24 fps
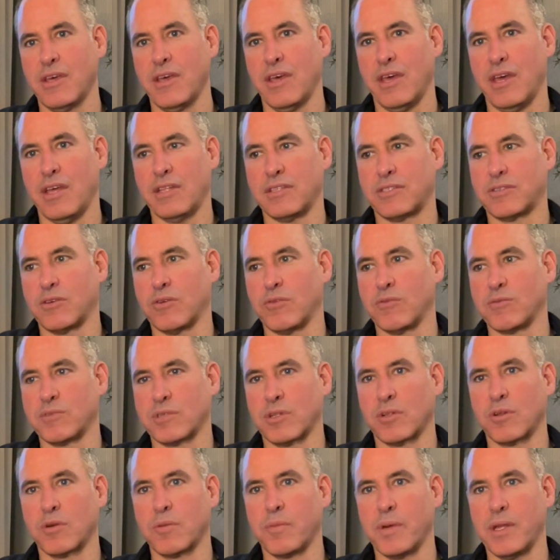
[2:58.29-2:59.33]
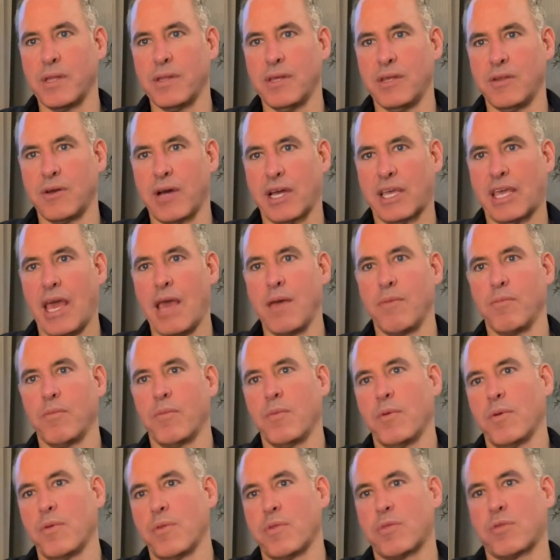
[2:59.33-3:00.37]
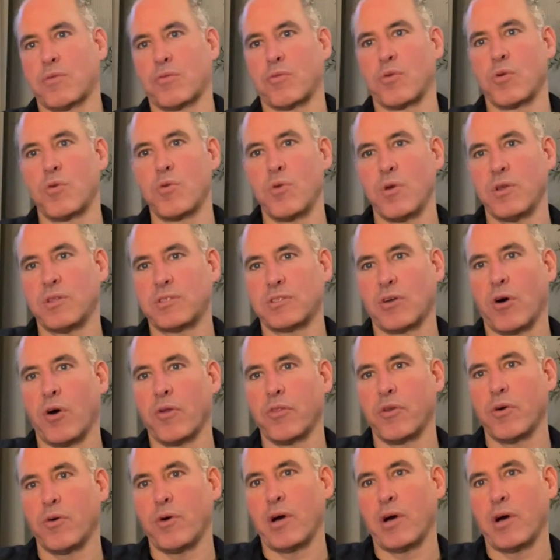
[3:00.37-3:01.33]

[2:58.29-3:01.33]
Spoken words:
and so it was a little bit I came through. So although